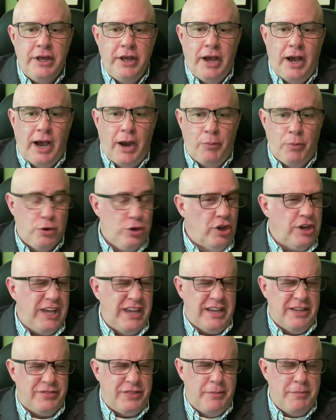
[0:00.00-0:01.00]
Uh, we're looking
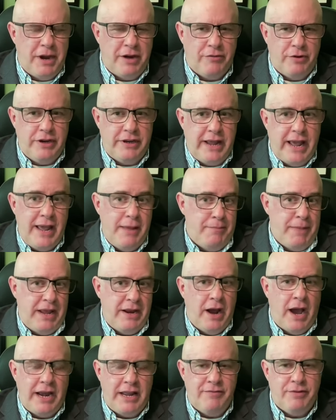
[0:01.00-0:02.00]
at them every day and may
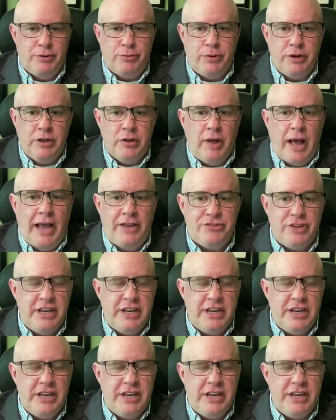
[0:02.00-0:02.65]
not even realize it.